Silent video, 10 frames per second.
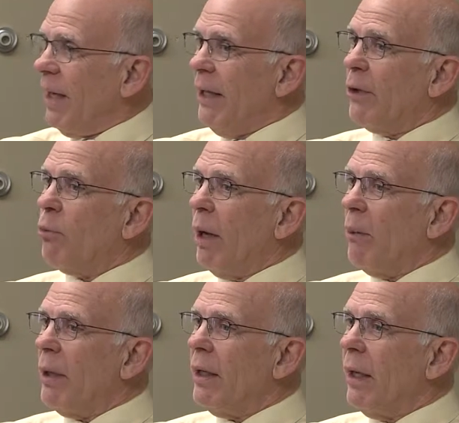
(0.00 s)
And that's why
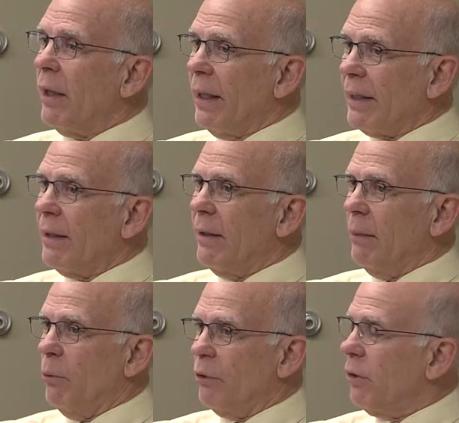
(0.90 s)
we elected
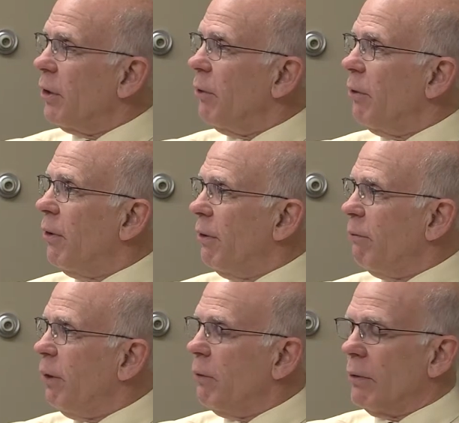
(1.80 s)
them, was to go there
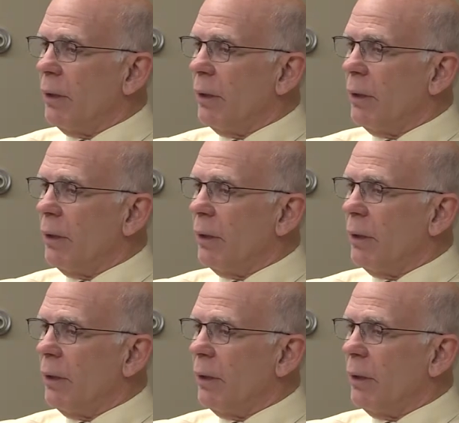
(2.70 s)
and vote.